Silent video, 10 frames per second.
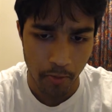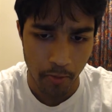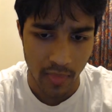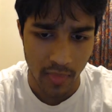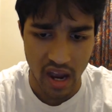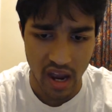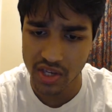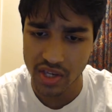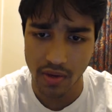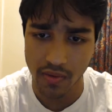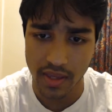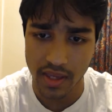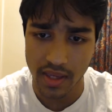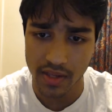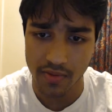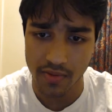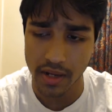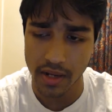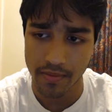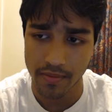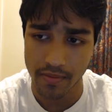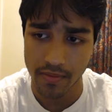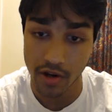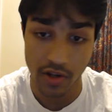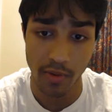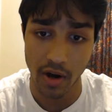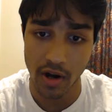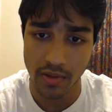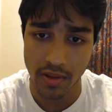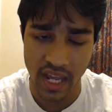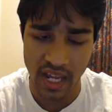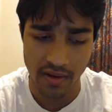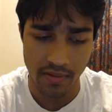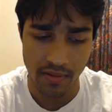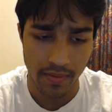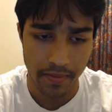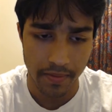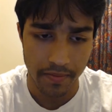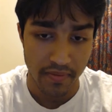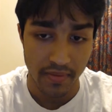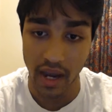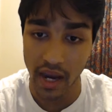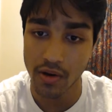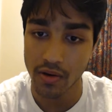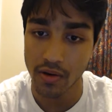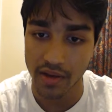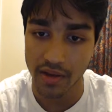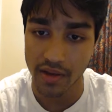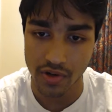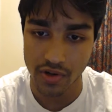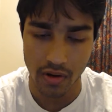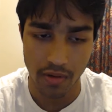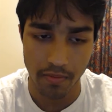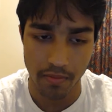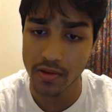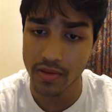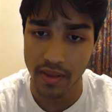just don't think that's right. You're smarter than that. I know that for sure. You're better than that.